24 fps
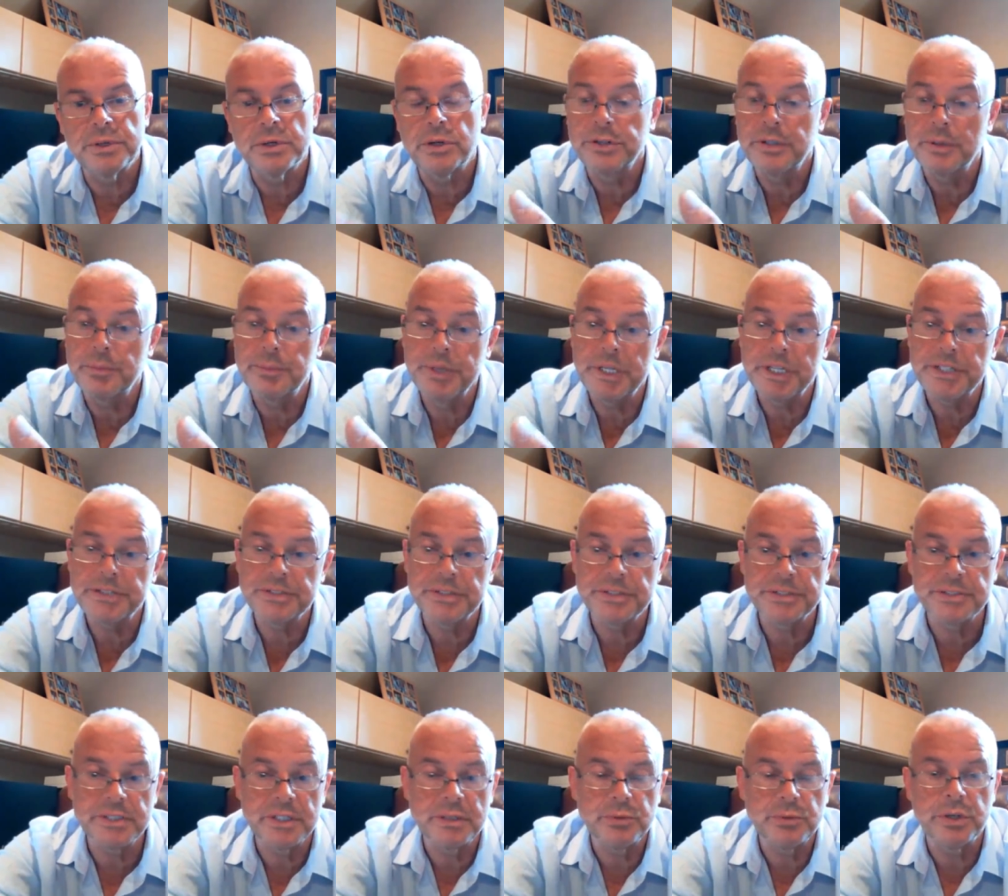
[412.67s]
on the
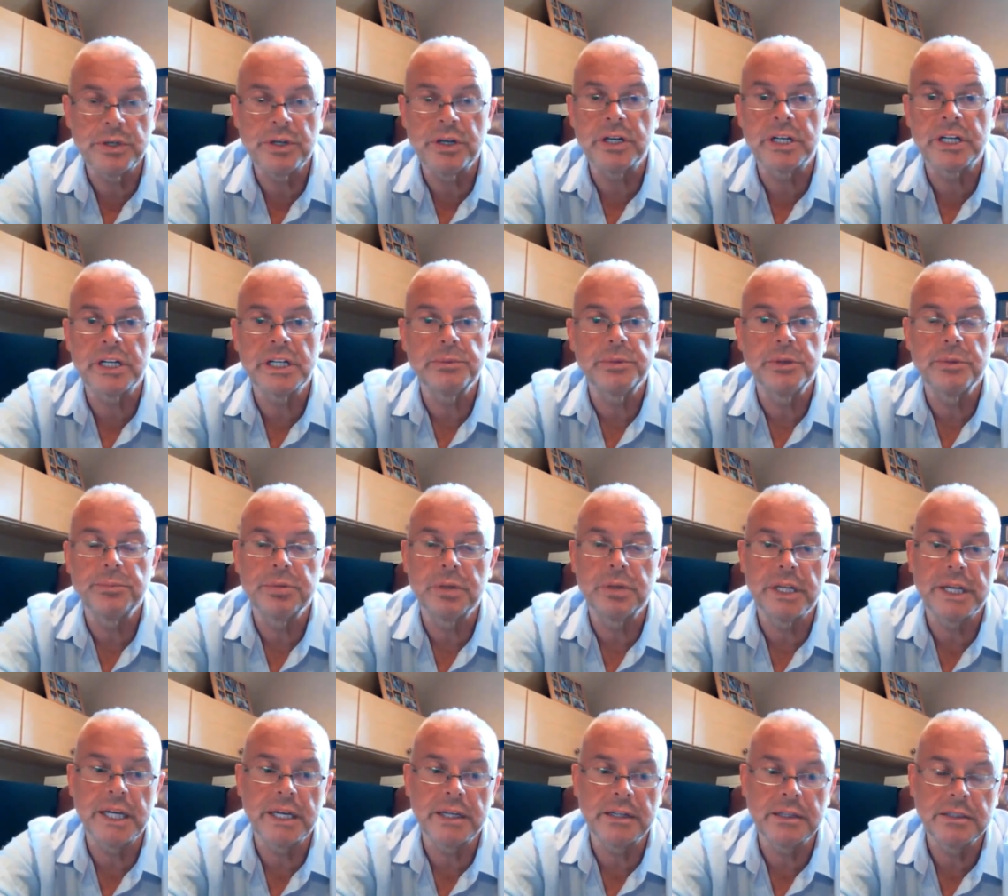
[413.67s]
basis that we're not going to be
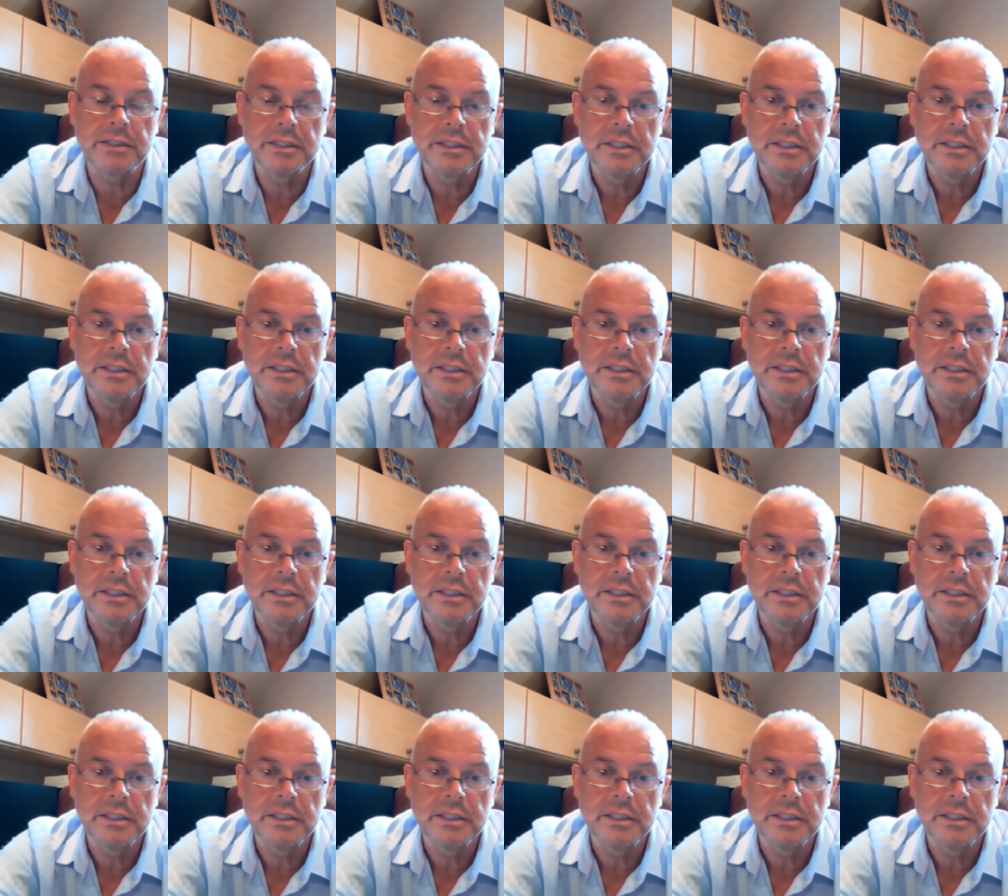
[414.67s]
playing